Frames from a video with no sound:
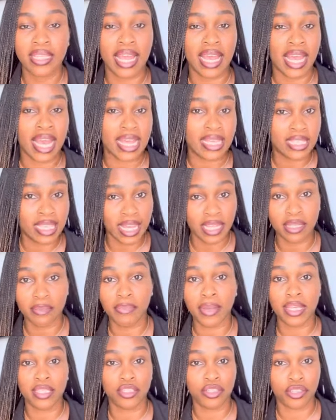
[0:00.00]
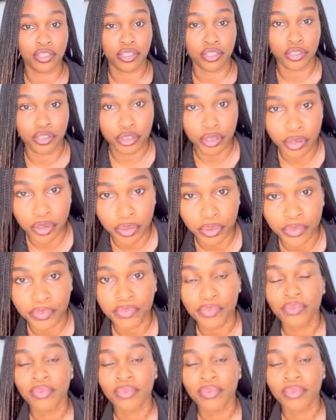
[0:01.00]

like I said, depends on the school.